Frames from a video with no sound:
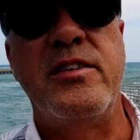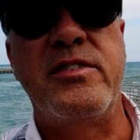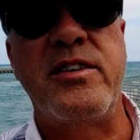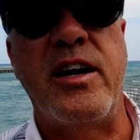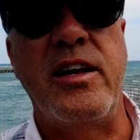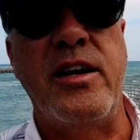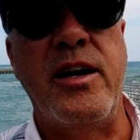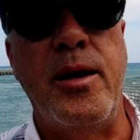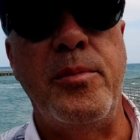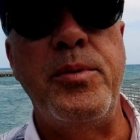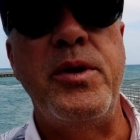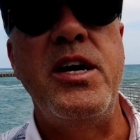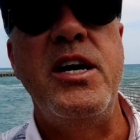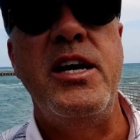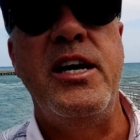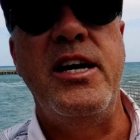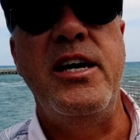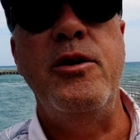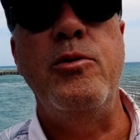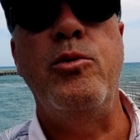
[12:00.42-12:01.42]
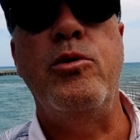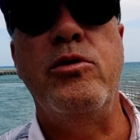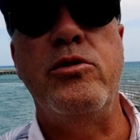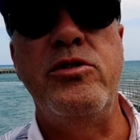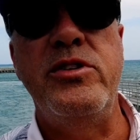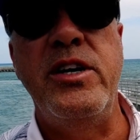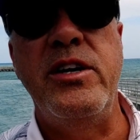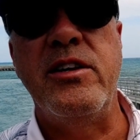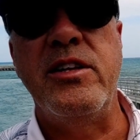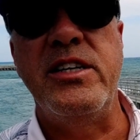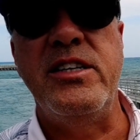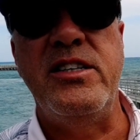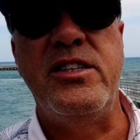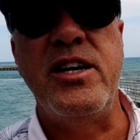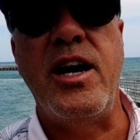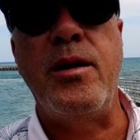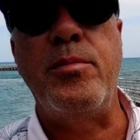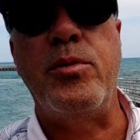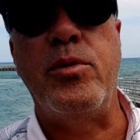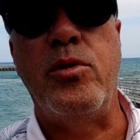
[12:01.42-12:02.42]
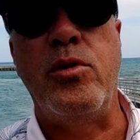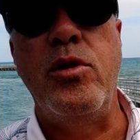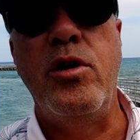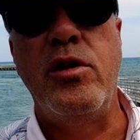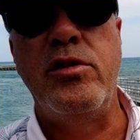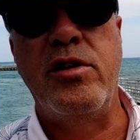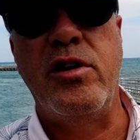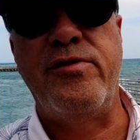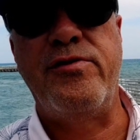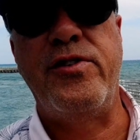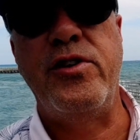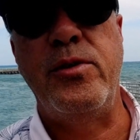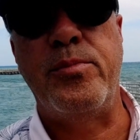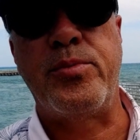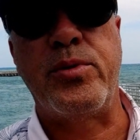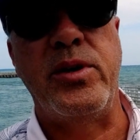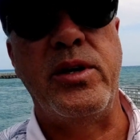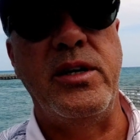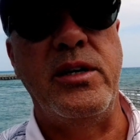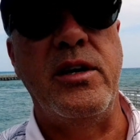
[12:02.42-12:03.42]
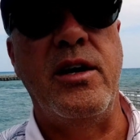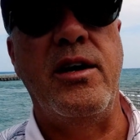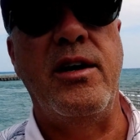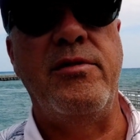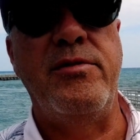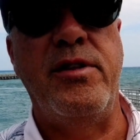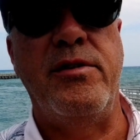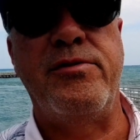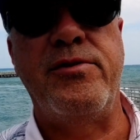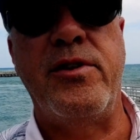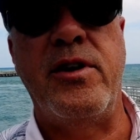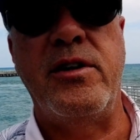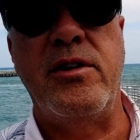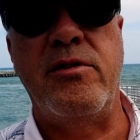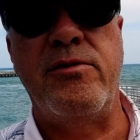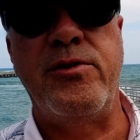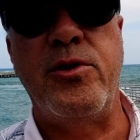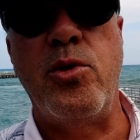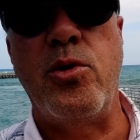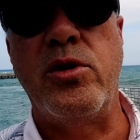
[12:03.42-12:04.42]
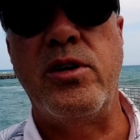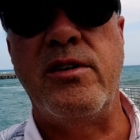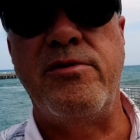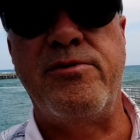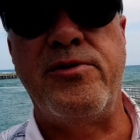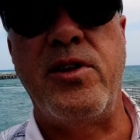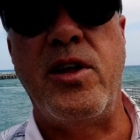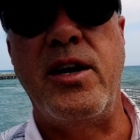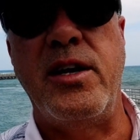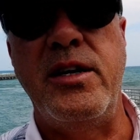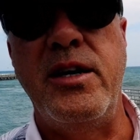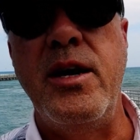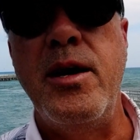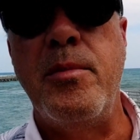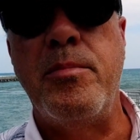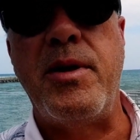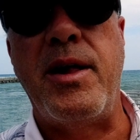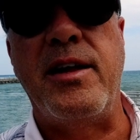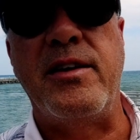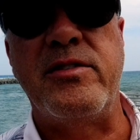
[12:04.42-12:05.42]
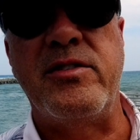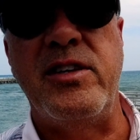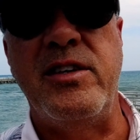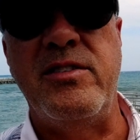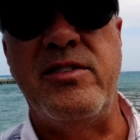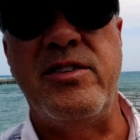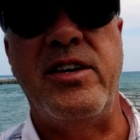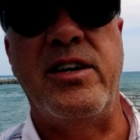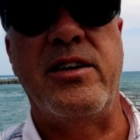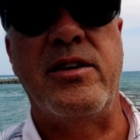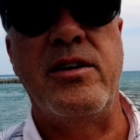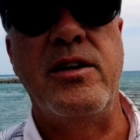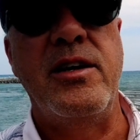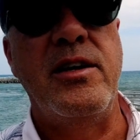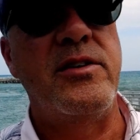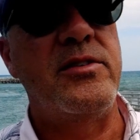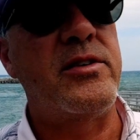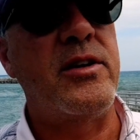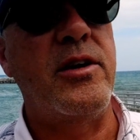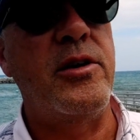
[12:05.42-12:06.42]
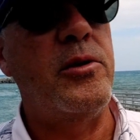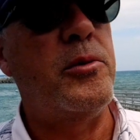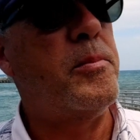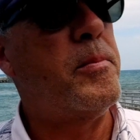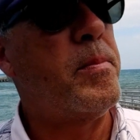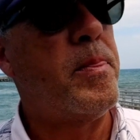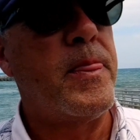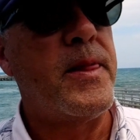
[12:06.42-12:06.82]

sign up, it will nearly double the footprint of the Florida flood policies here. So,